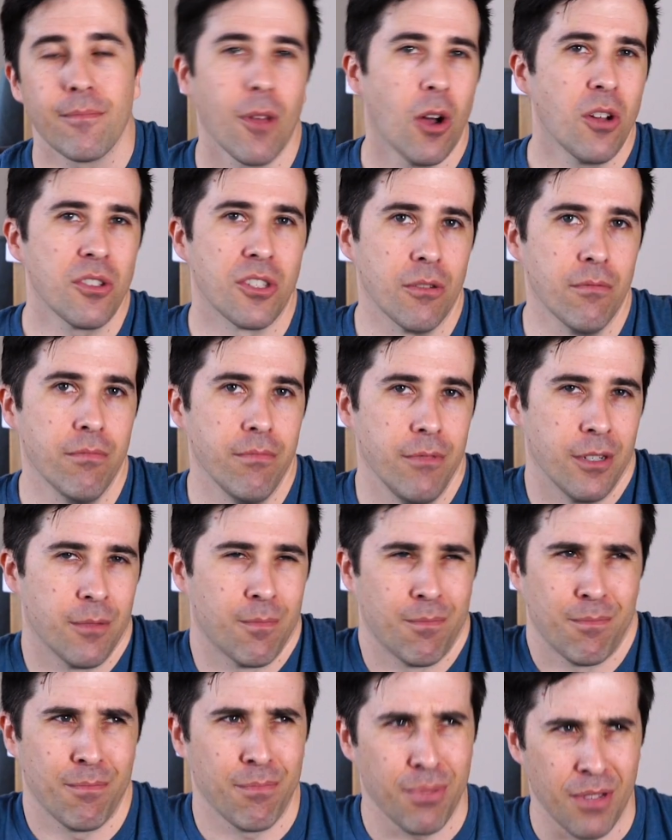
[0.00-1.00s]
Also,
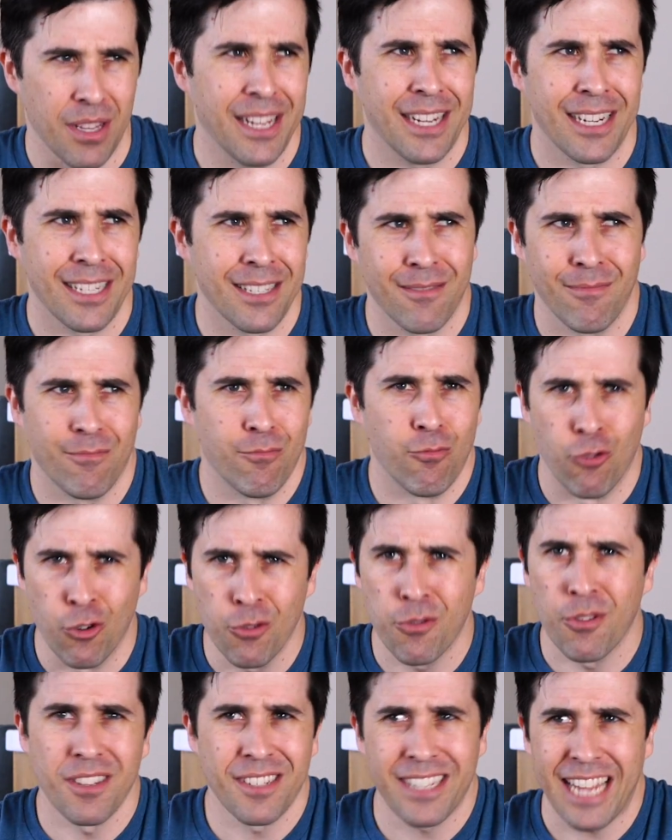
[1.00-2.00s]
you're playing as
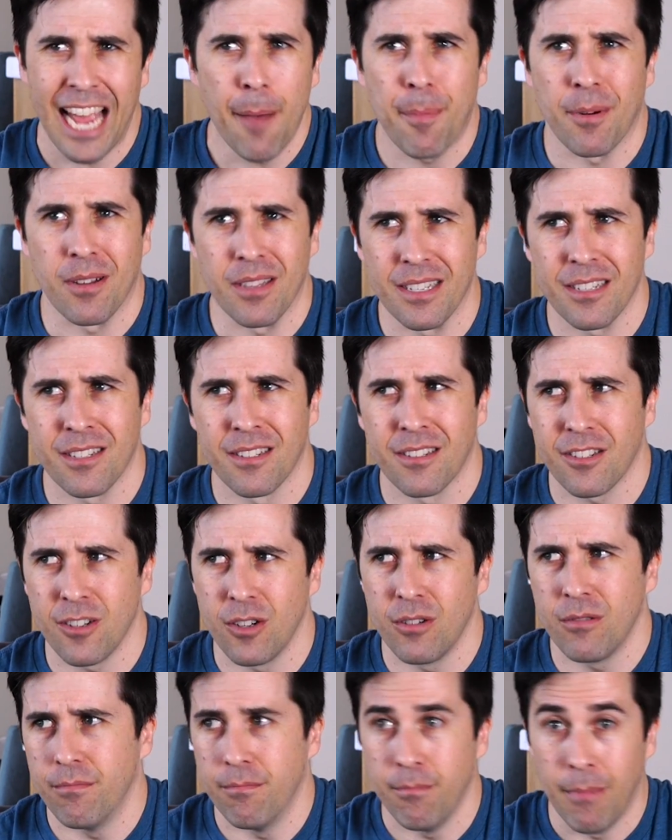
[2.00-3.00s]
ruthless capitalists,
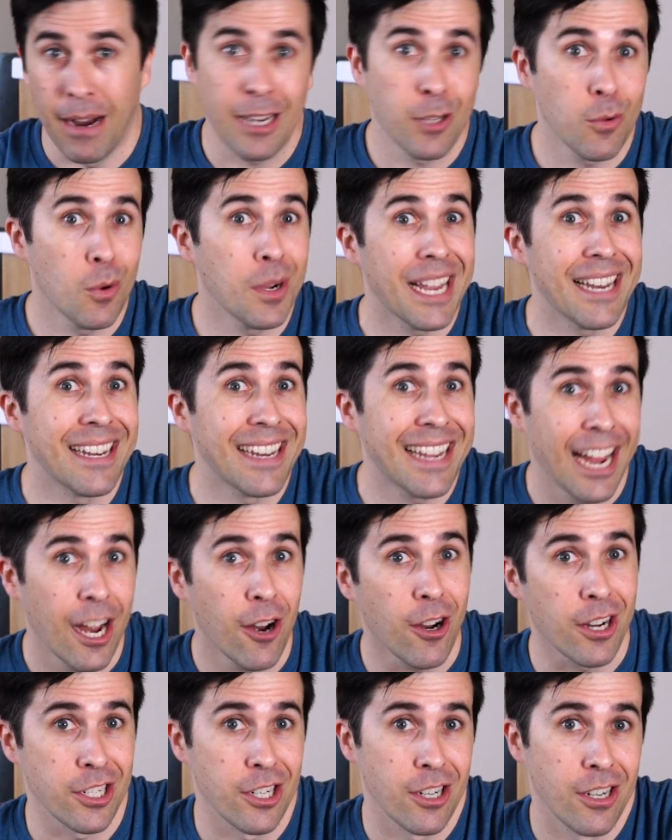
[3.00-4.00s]
so might as well get into
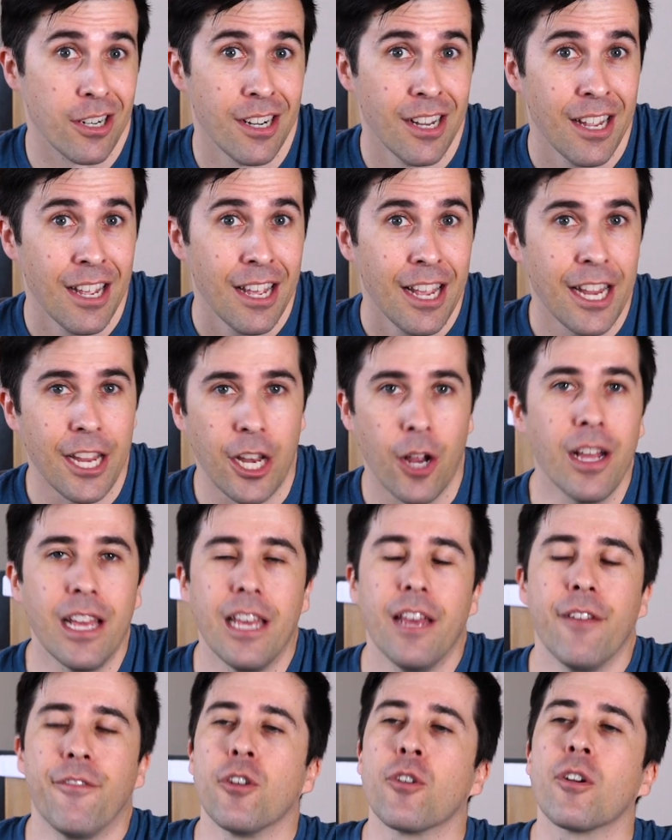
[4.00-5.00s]
character.
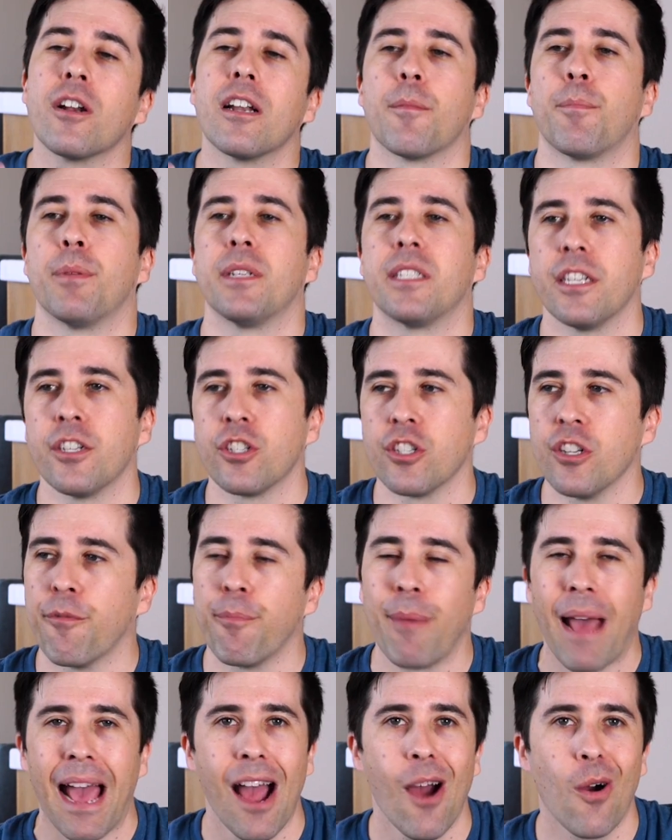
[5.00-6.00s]
If you're in a position
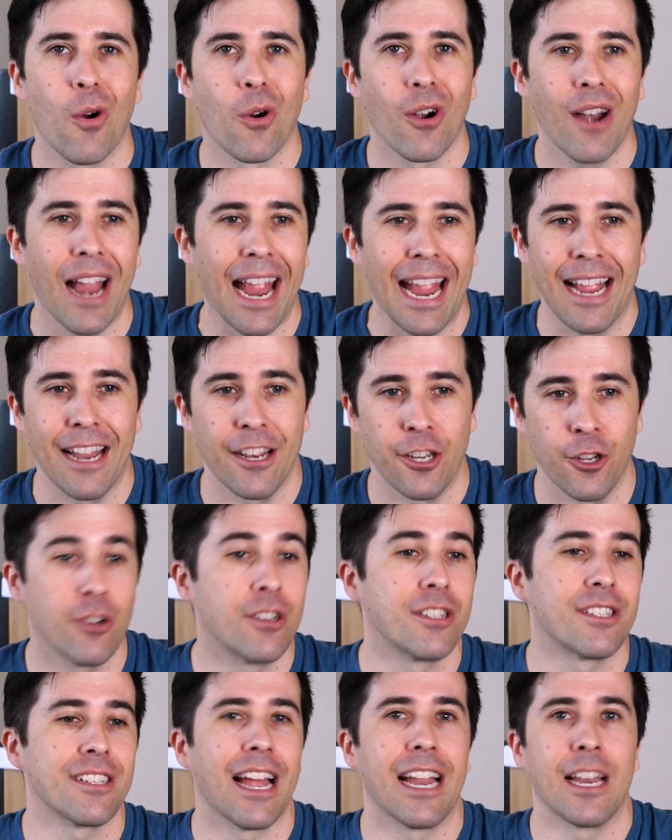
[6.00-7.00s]
of power and you're
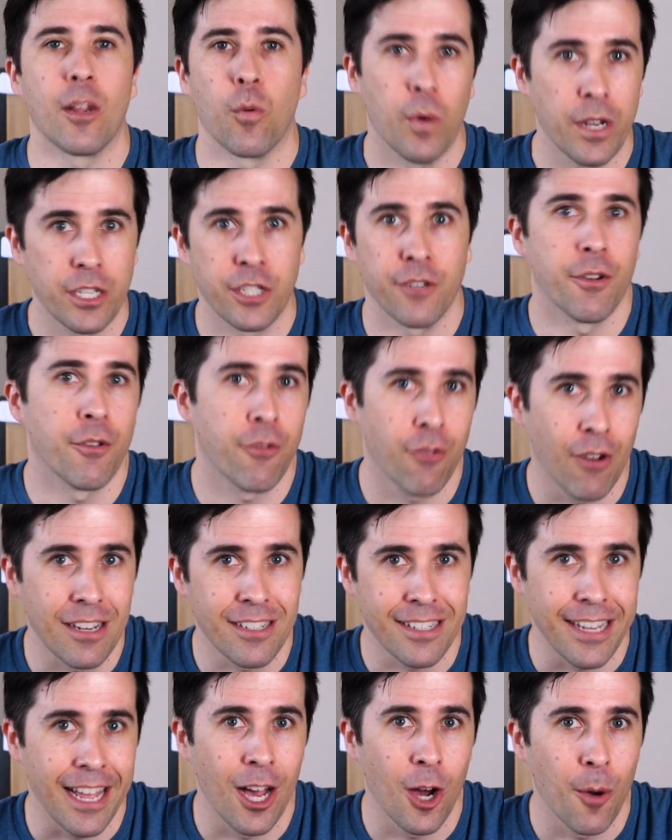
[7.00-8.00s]
deciding which of your
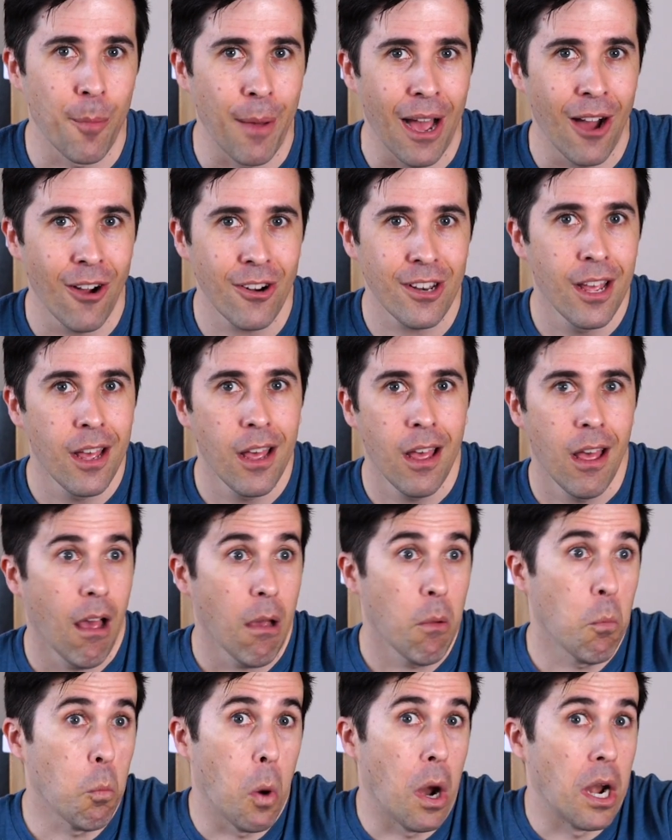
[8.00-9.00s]
friends to help out,
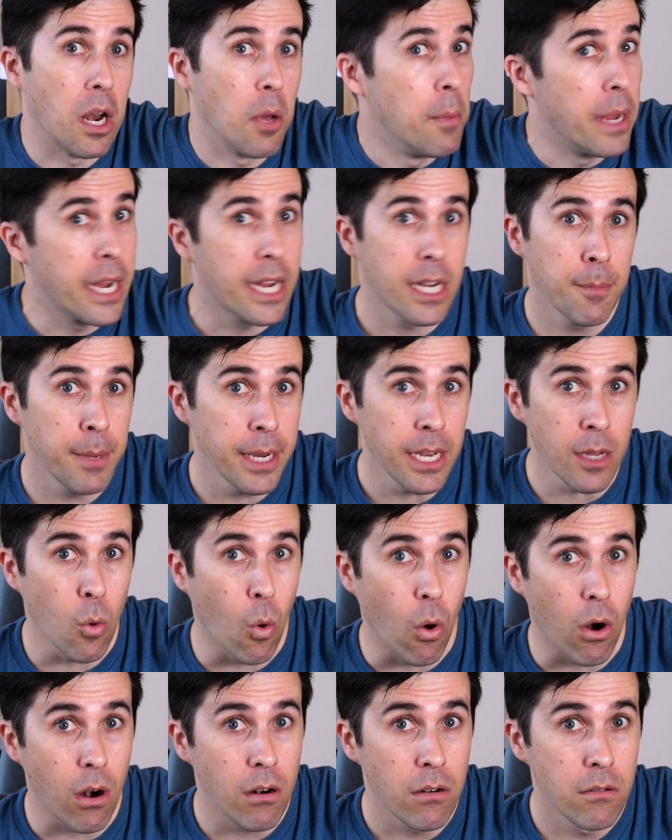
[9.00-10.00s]
why not make it a bidding
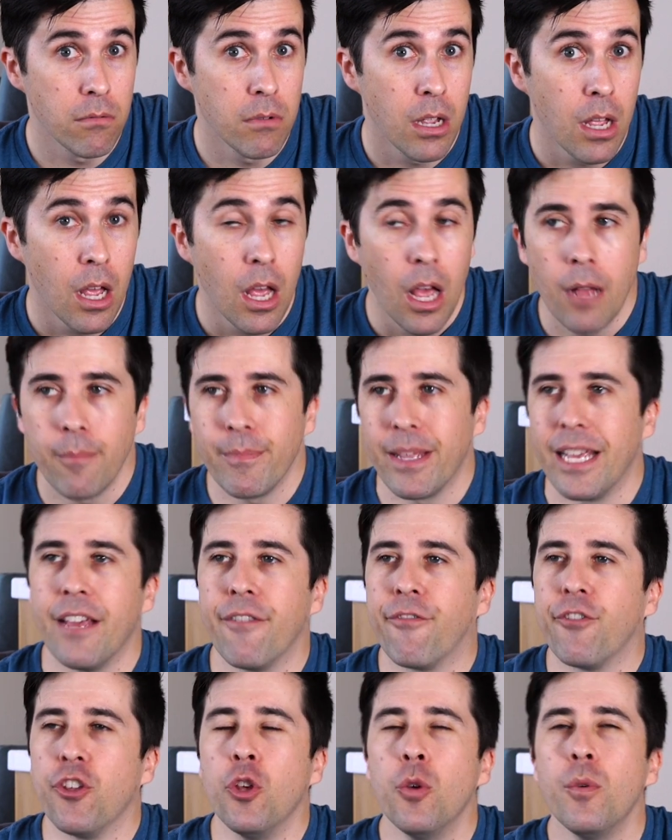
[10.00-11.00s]
war?
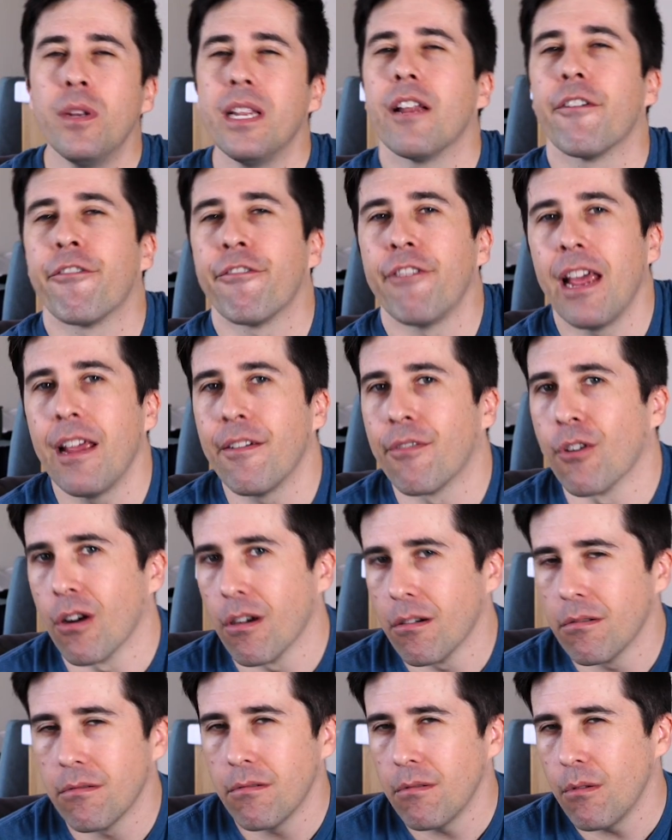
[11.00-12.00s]
If you need a
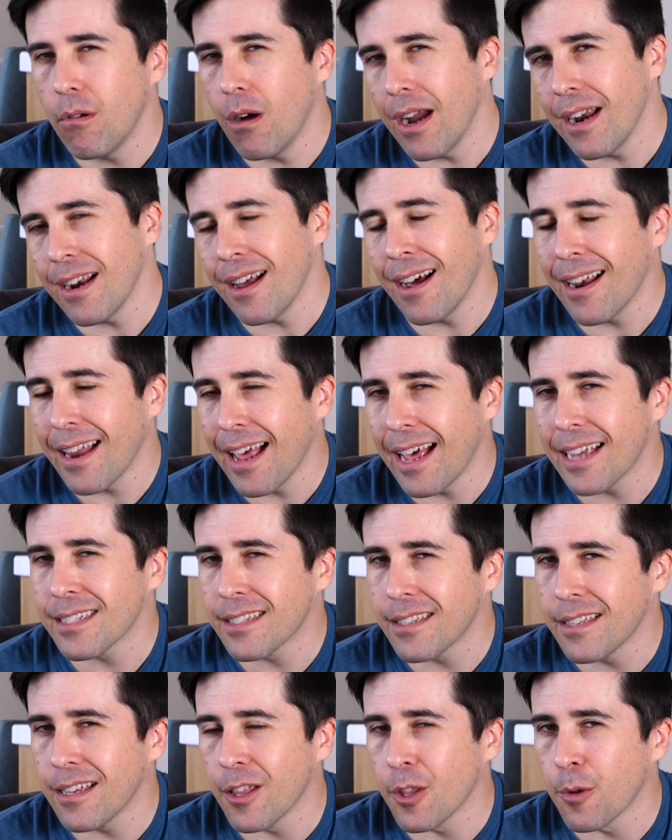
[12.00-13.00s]
favor, why not
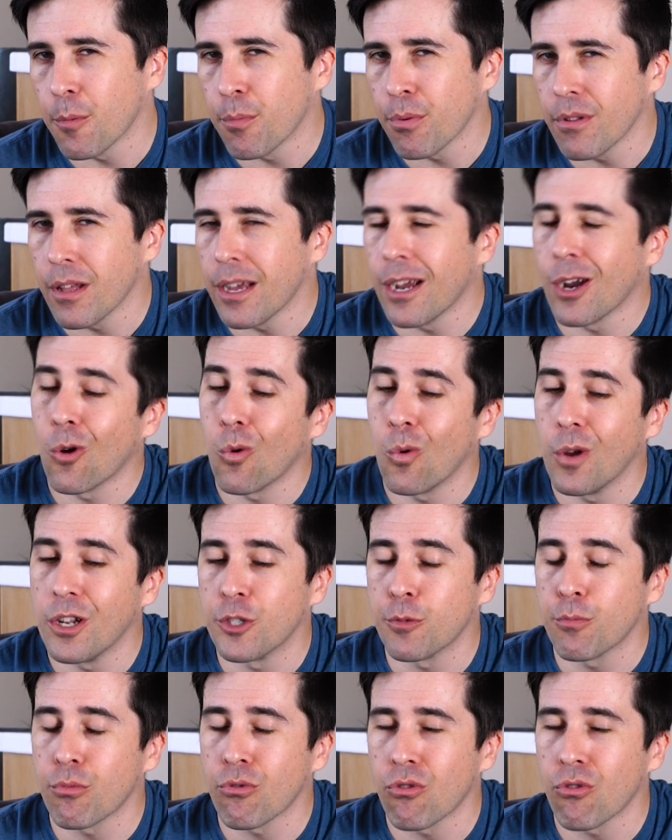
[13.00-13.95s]
ask the other player which